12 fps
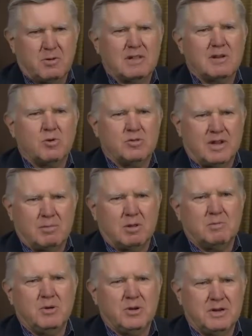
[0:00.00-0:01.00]
Brentlinger was
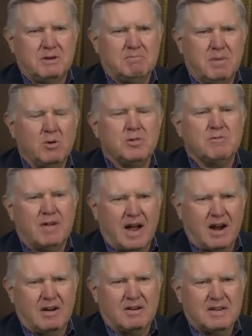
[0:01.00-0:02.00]
able to put both of
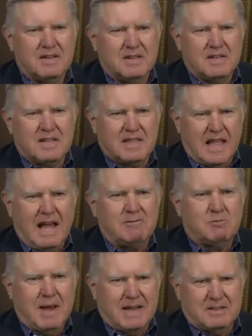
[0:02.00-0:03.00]
our
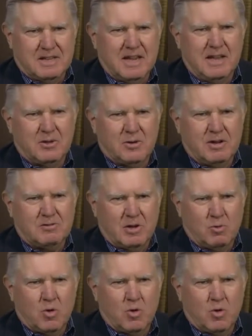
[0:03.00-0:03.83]
lives back together as they